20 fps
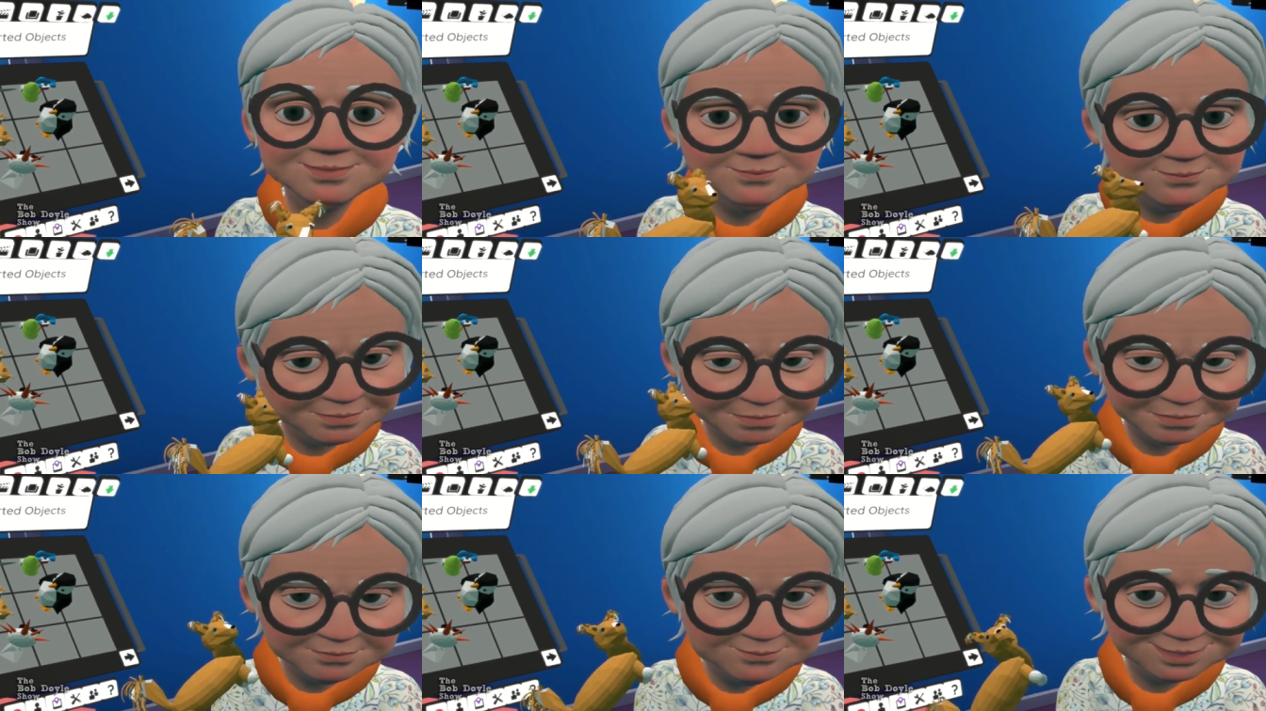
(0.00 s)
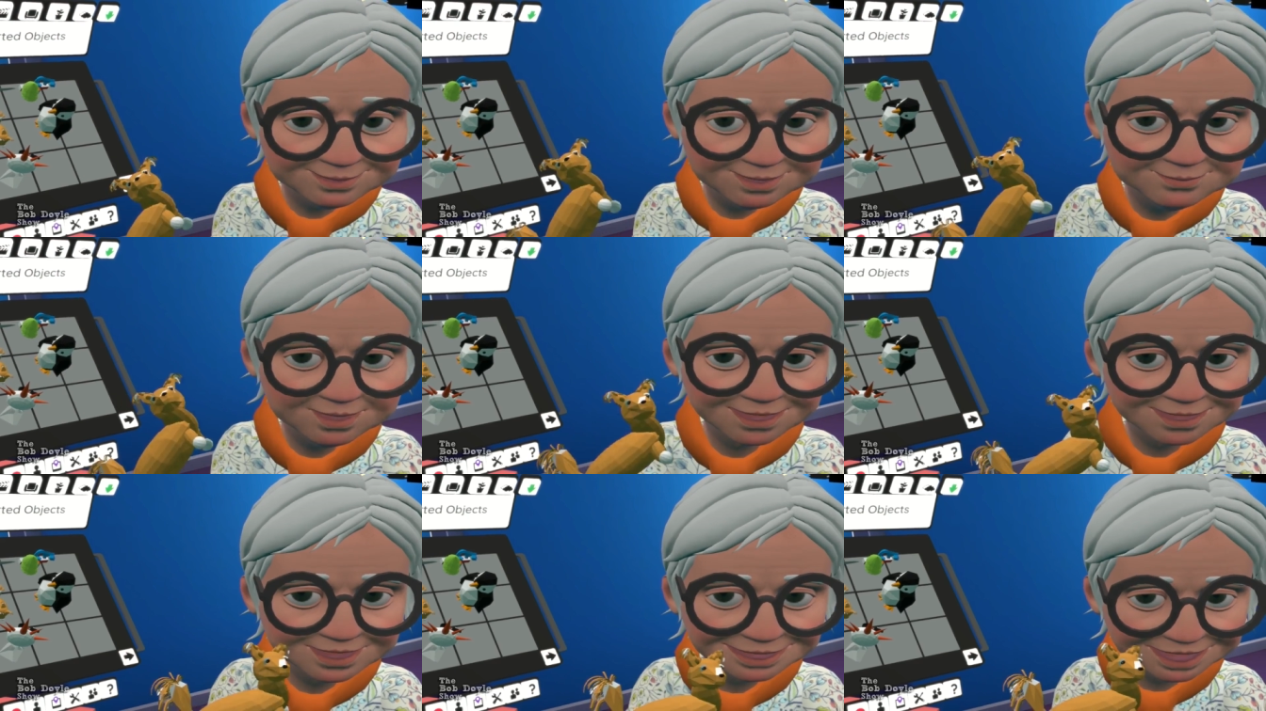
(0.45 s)
I'm
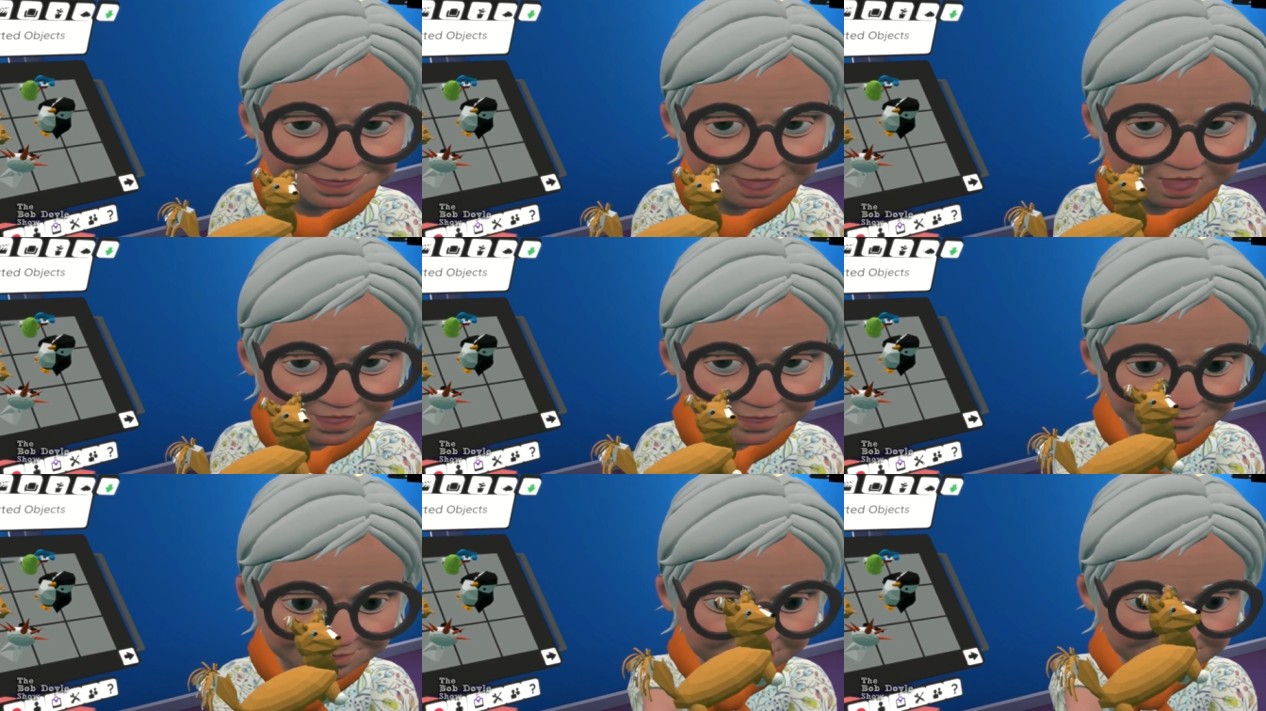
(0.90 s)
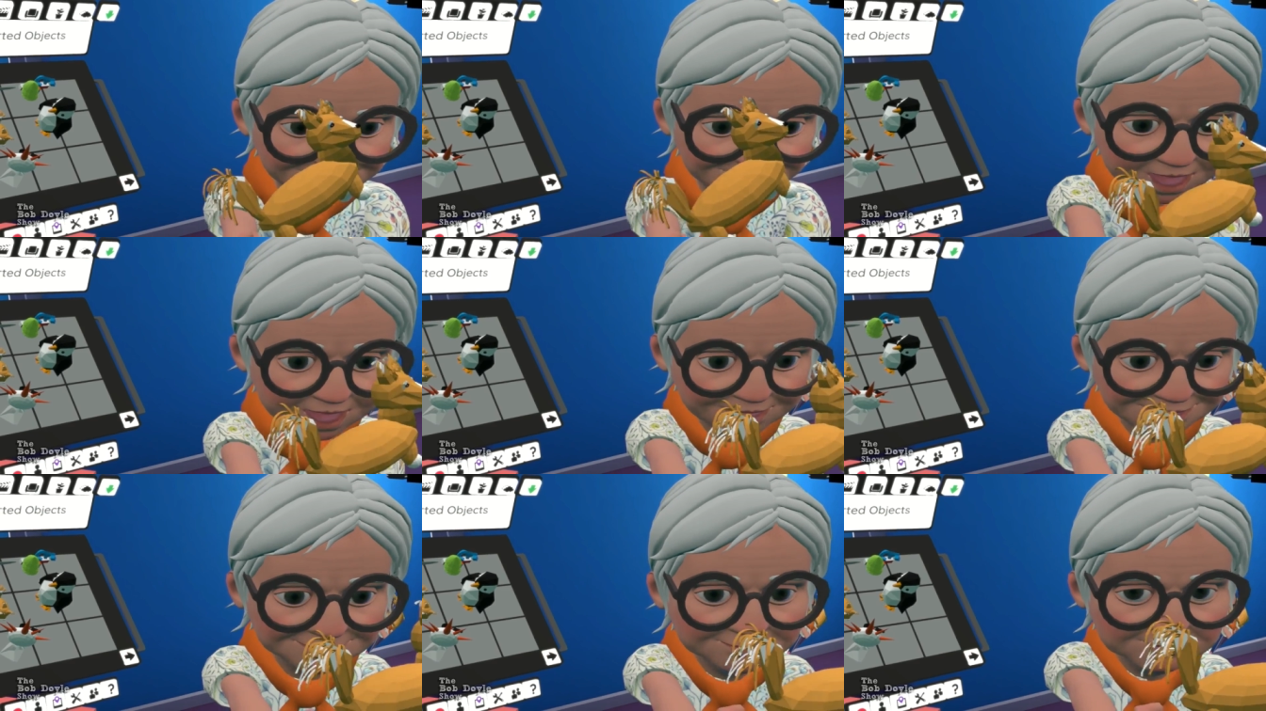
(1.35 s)
clearly not Bob.
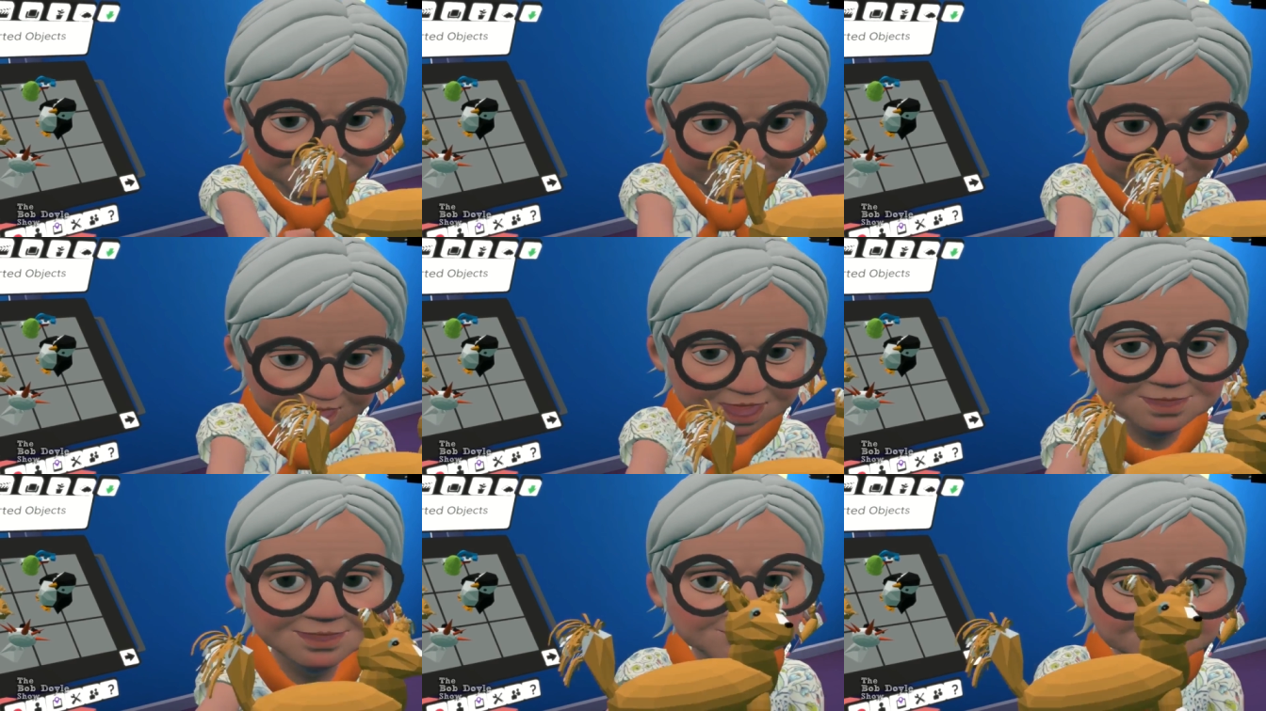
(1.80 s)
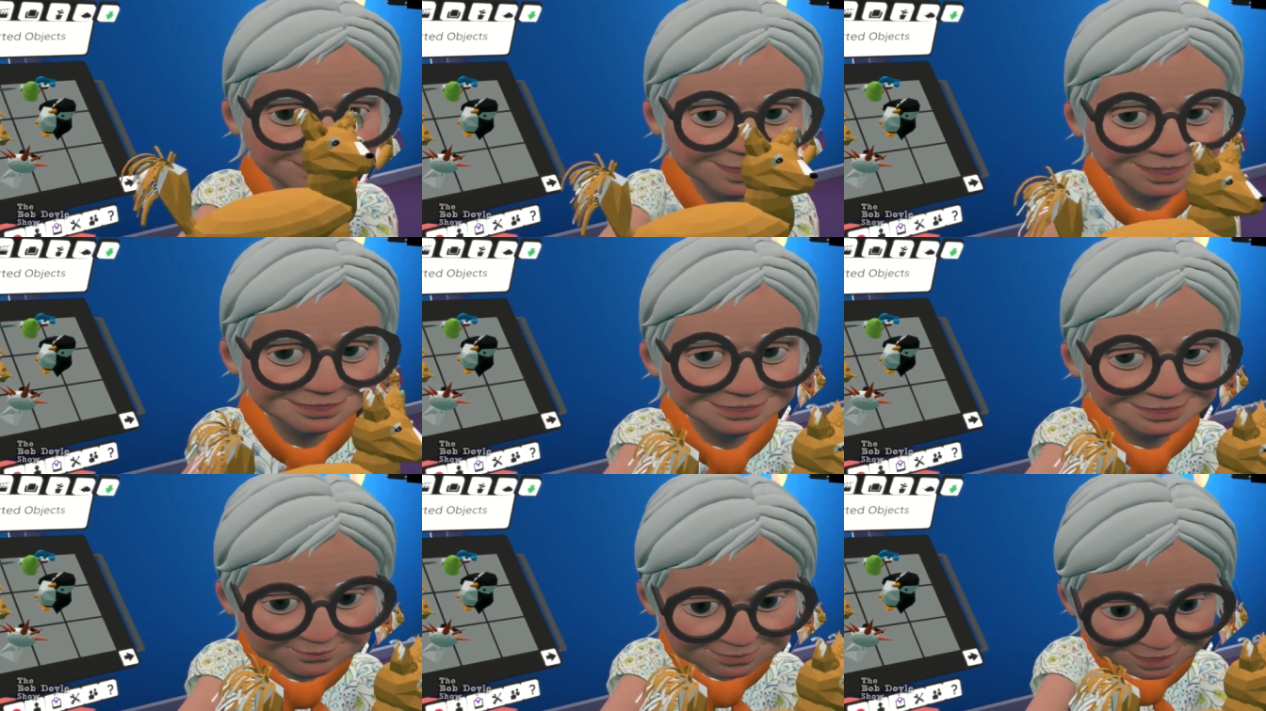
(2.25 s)
Look, it's it's
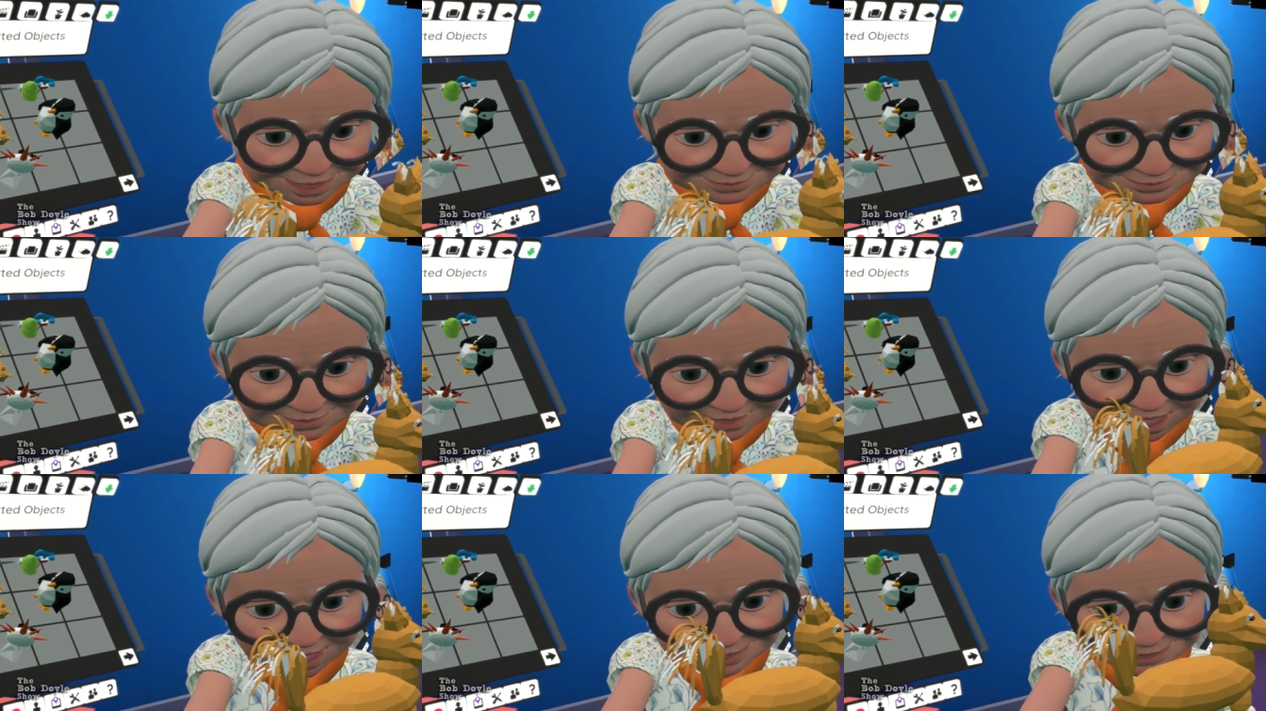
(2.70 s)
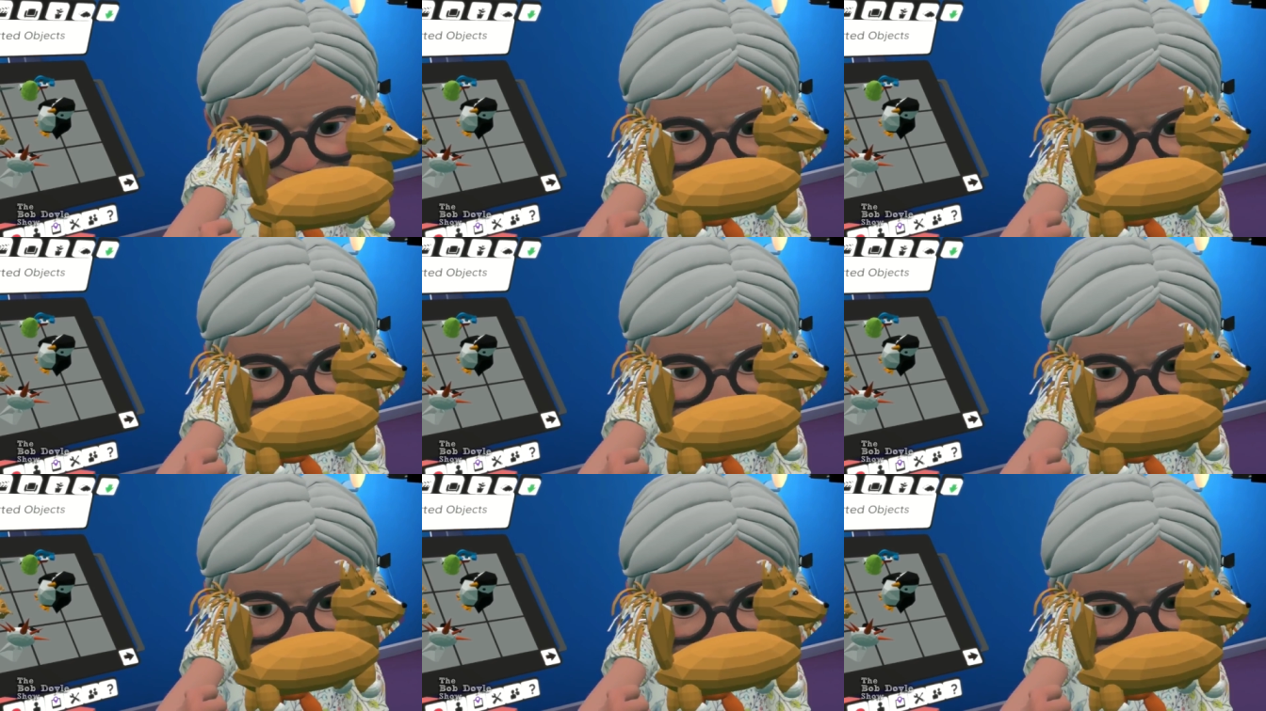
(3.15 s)
like a Cody